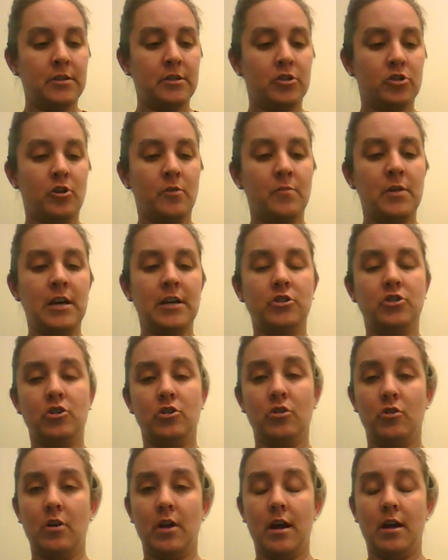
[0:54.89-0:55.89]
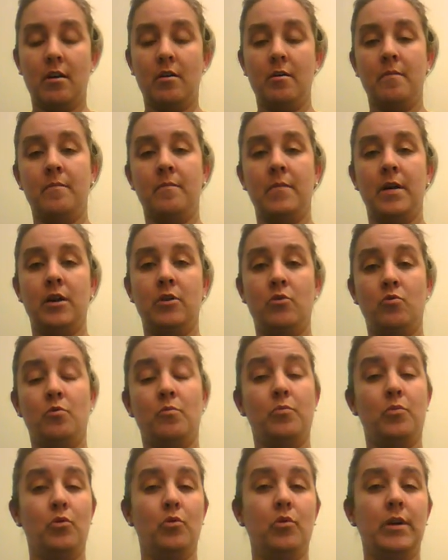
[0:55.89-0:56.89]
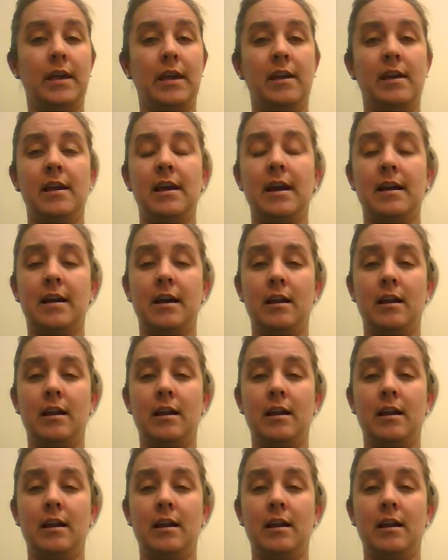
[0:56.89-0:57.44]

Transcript: discrimination, and or bullying.